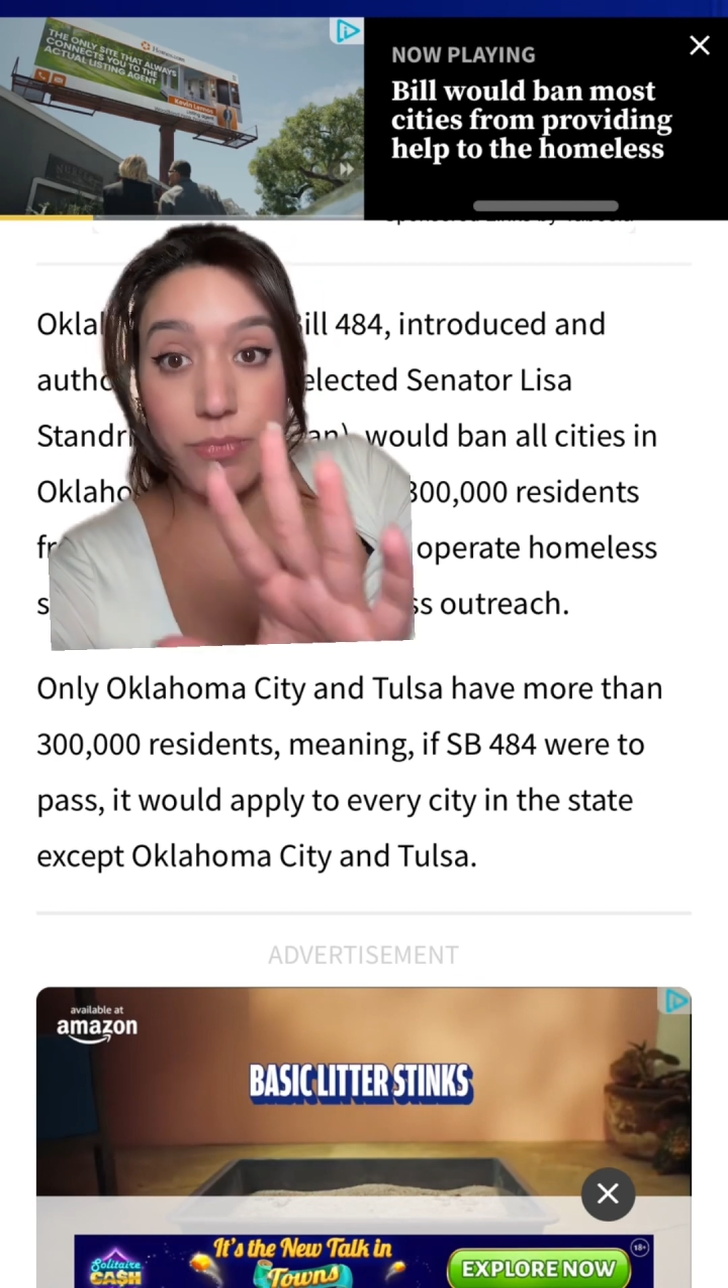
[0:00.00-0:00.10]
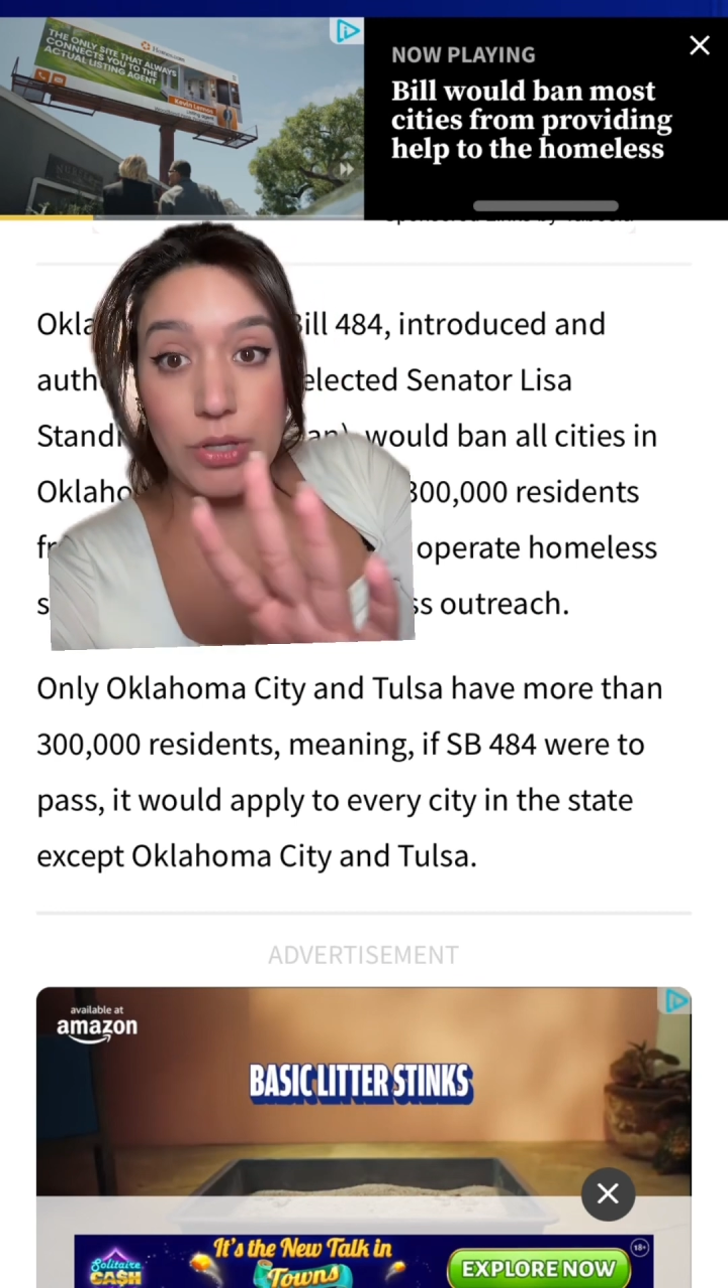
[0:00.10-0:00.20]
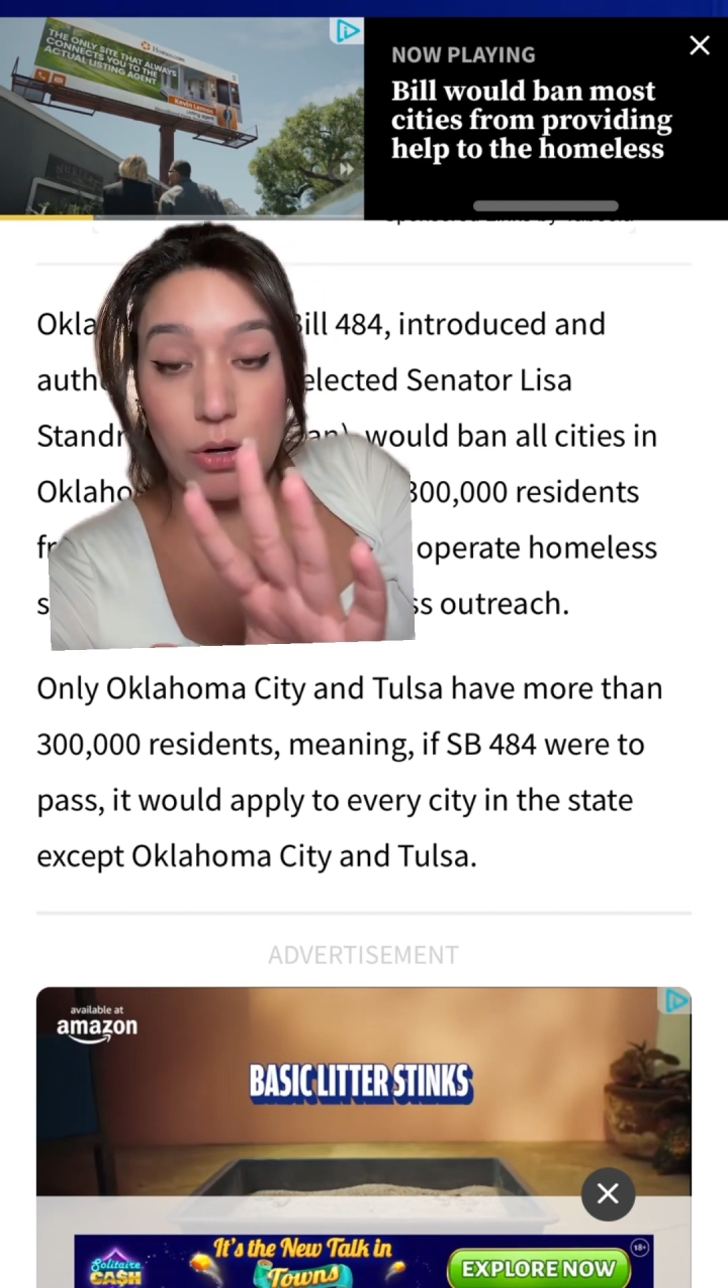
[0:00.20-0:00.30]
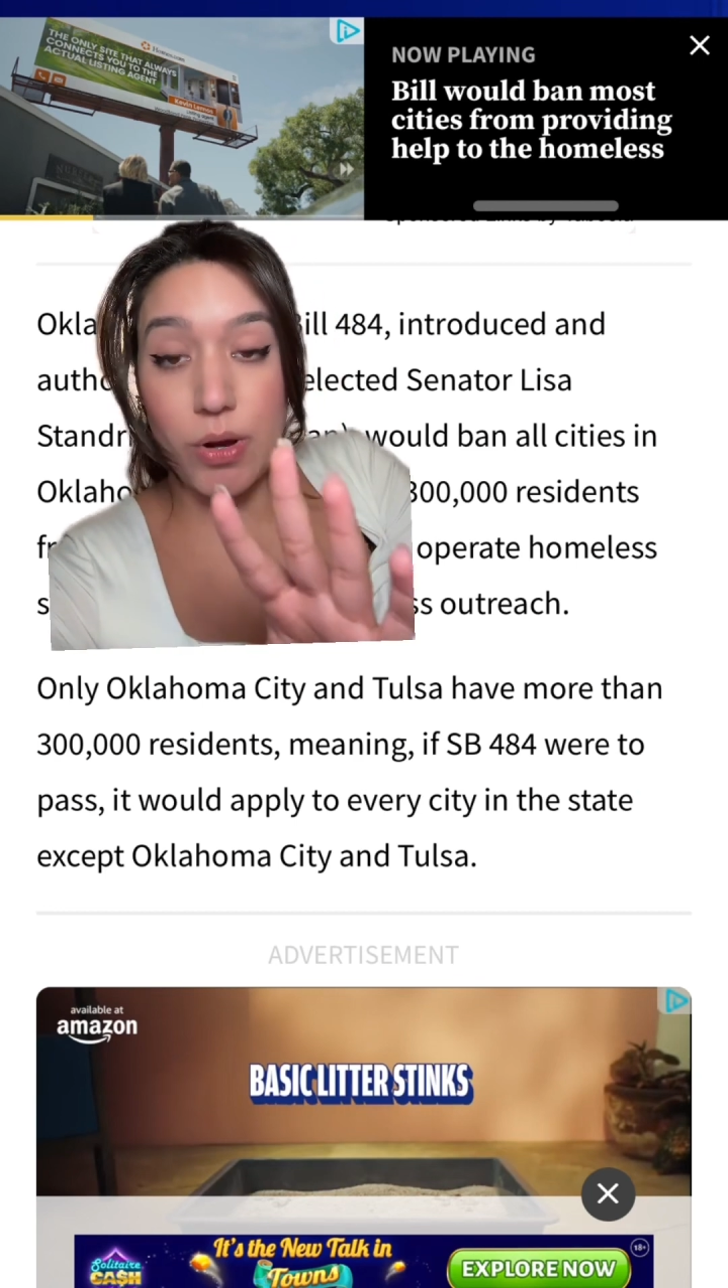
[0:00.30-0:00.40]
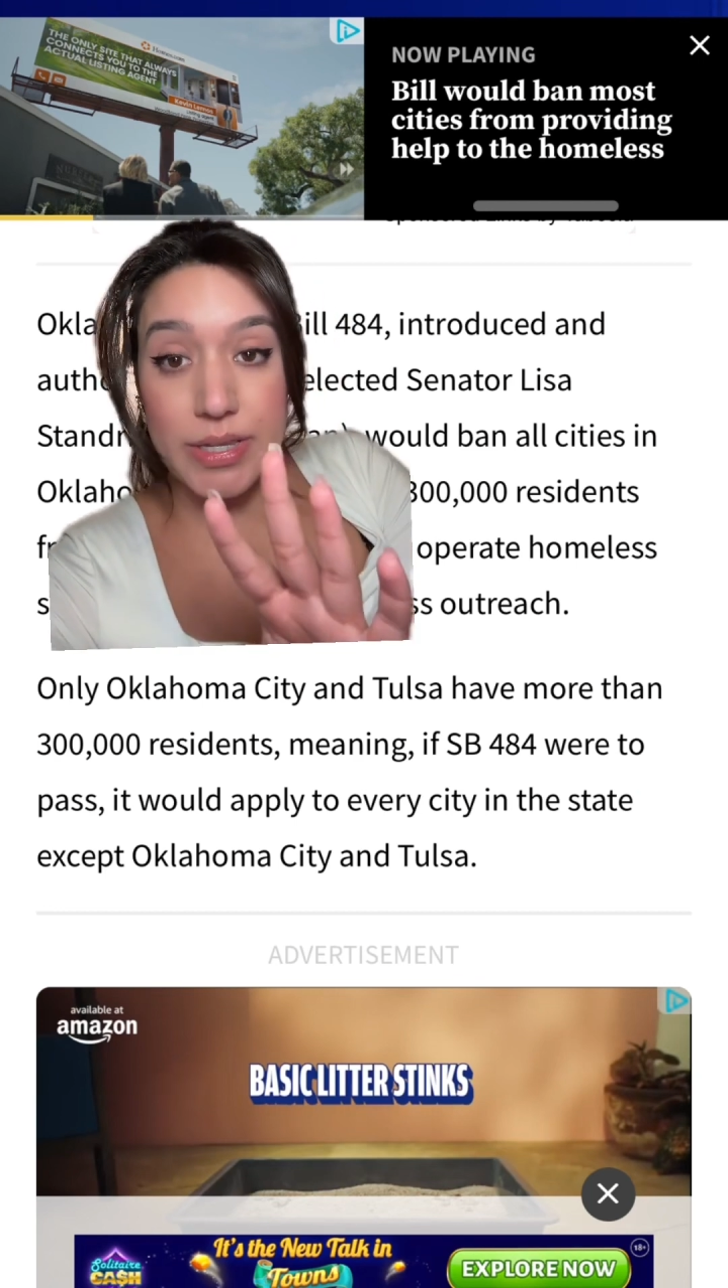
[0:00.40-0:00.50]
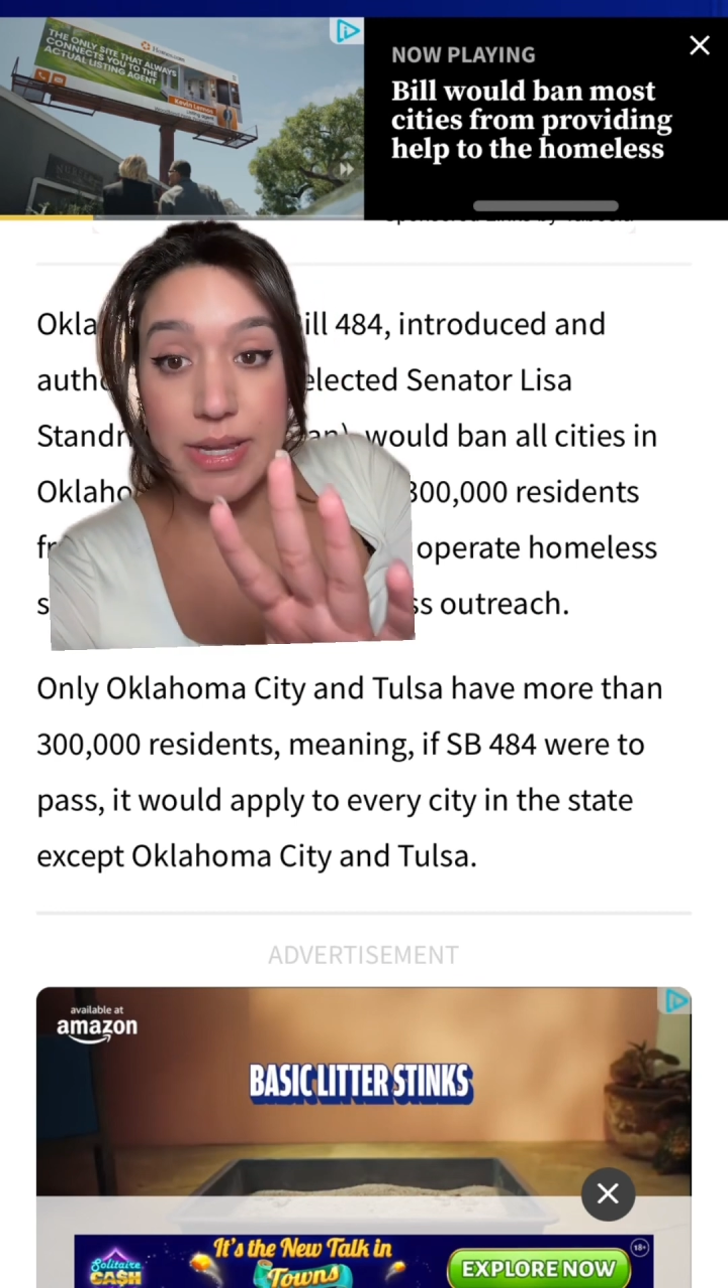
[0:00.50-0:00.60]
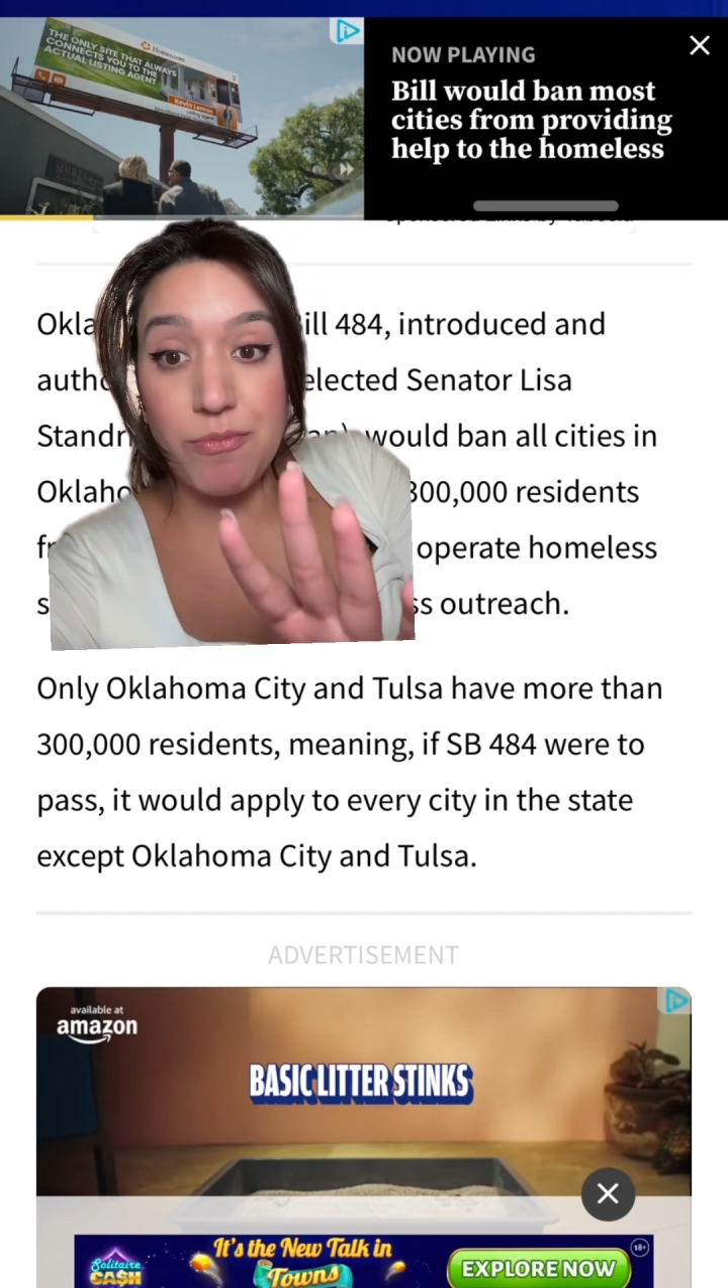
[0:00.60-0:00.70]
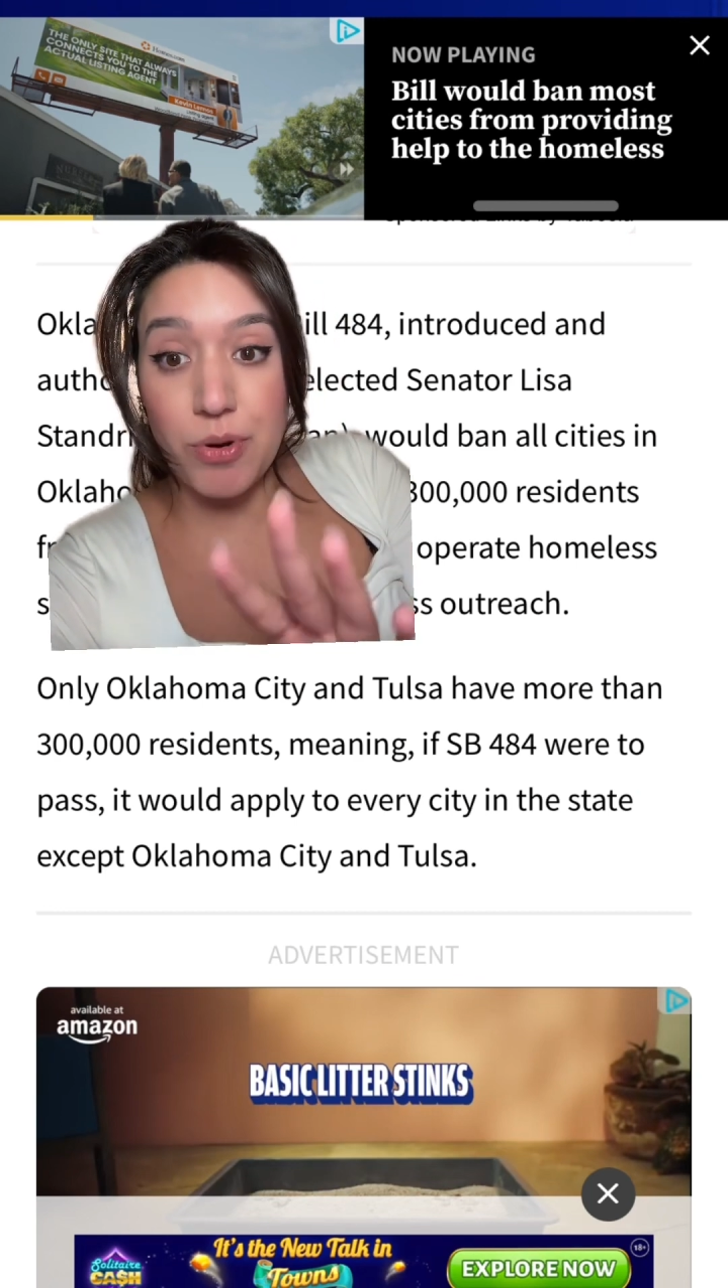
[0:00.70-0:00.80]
exempt